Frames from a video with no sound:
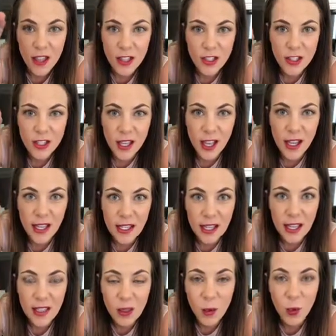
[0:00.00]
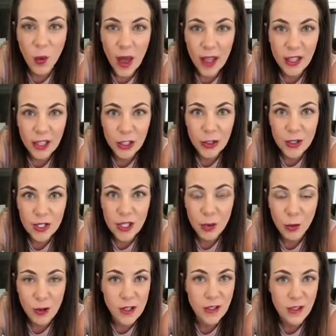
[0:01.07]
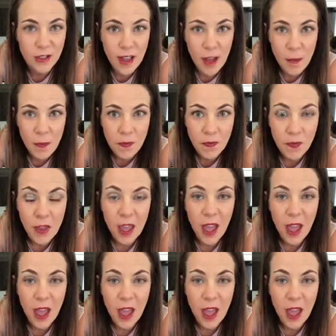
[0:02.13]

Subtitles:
just kind of to get them wet and loosen the bristles up.